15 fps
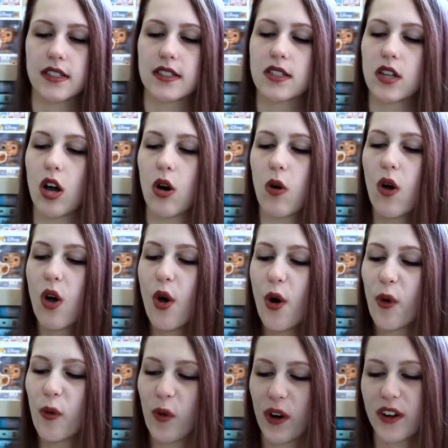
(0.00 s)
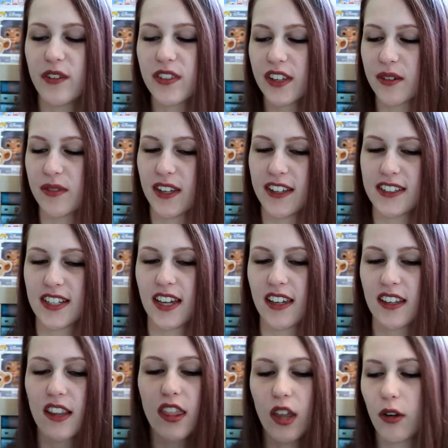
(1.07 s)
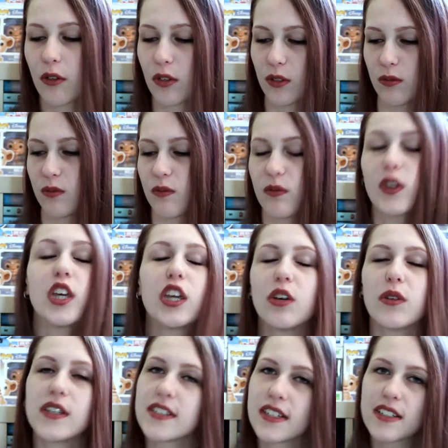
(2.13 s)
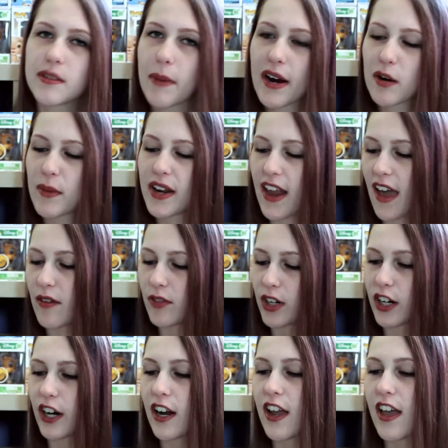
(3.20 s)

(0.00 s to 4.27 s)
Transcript: So one of them that's like the cutest experiment ever,